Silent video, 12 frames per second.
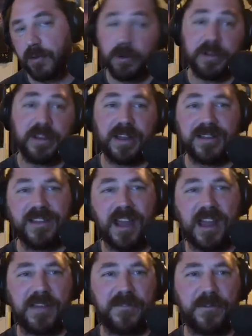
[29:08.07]
Or
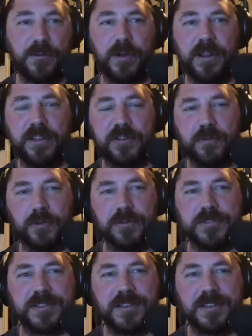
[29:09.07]
dislike if you're one of the trolls.